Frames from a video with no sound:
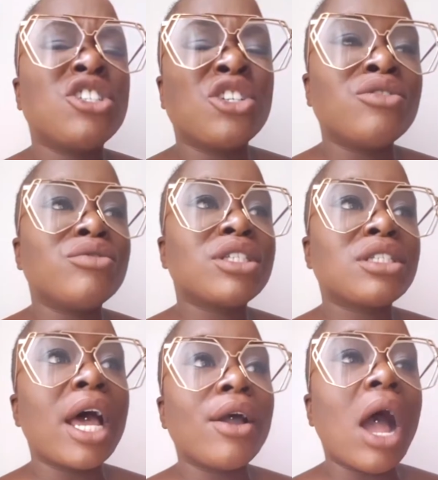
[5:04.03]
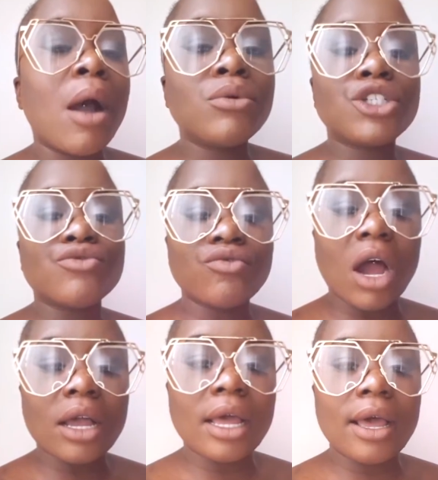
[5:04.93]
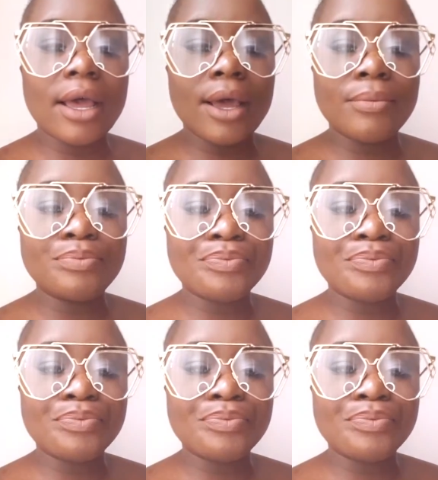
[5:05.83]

would you style? How would you rock? How